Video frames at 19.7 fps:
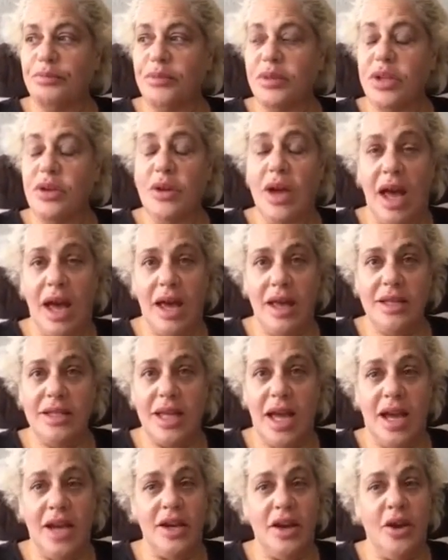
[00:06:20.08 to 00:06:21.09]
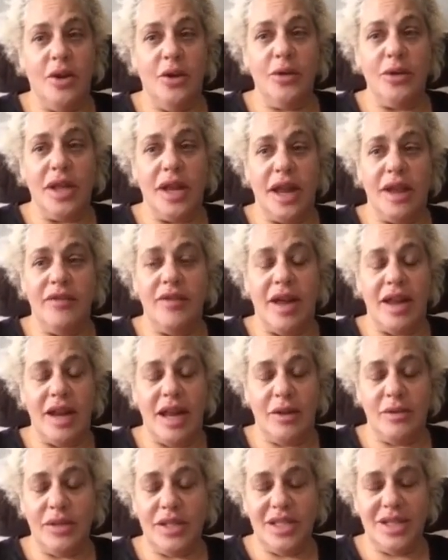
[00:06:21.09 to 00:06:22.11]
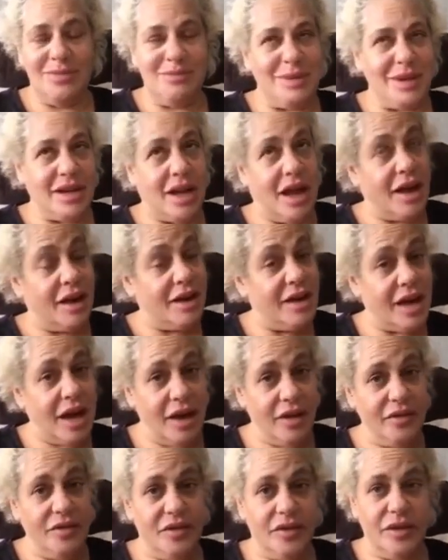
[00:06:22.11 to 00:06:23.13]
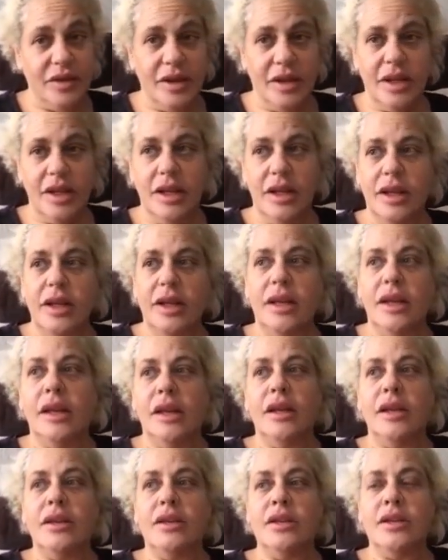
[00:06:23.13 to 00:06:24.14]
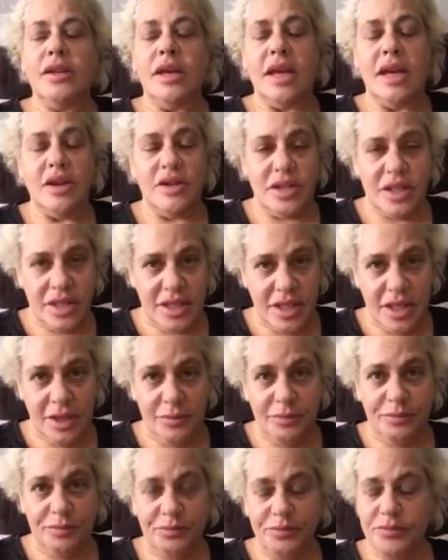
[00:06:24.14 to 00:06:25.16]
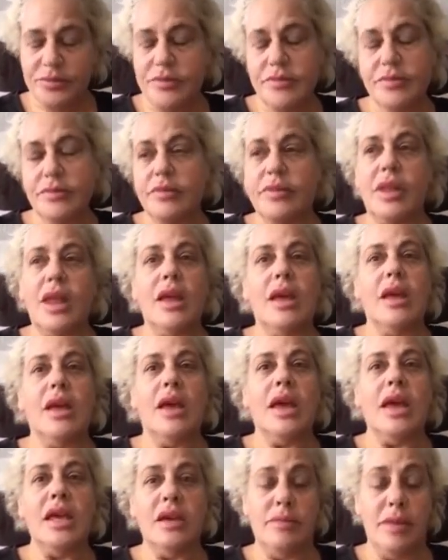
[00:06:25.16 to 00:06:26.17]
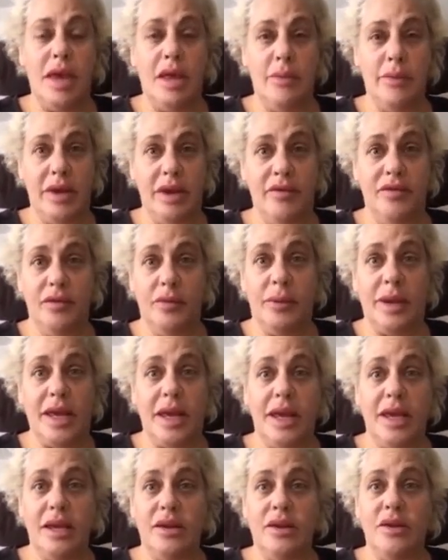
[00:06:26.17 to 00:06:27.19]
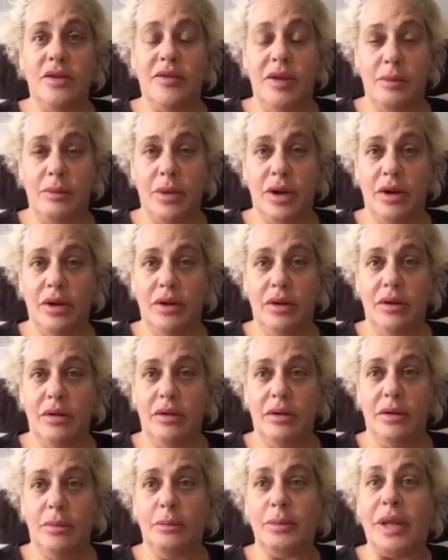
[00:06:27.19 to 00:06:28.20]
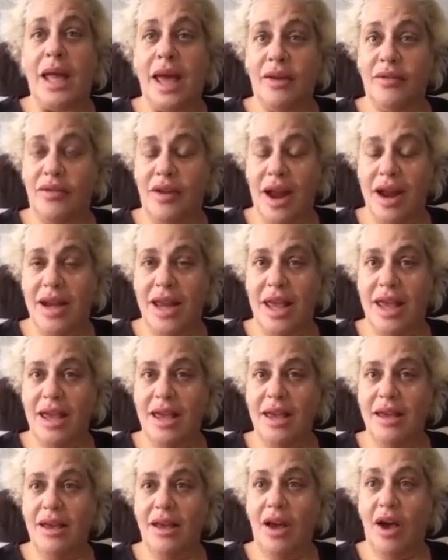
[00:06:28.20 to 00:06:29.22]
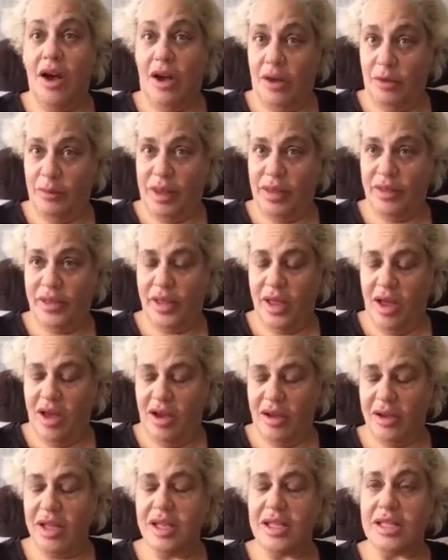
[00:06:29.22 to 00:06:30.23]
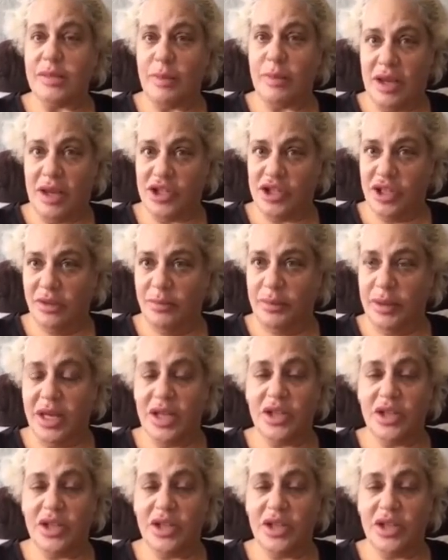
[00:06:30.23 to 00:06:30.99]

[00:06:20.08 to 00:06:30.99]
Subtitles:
you guys, I know that I've announced it, but not enough. Here's the deal. Email me for my November Black Friday all month long special.